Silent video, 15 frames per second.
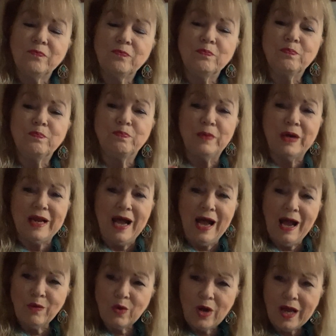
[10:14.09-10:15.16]
But
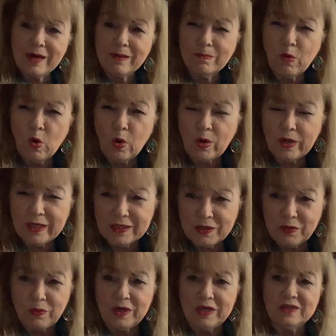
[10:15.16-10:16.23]
I write a more
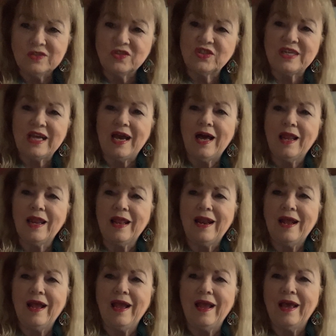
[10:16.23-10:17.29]
literary style,
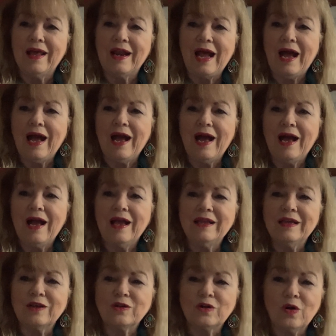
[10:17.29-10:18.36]
and I
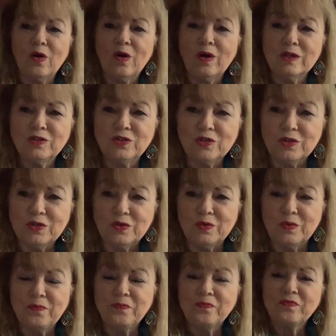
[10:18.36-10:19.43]
encourage you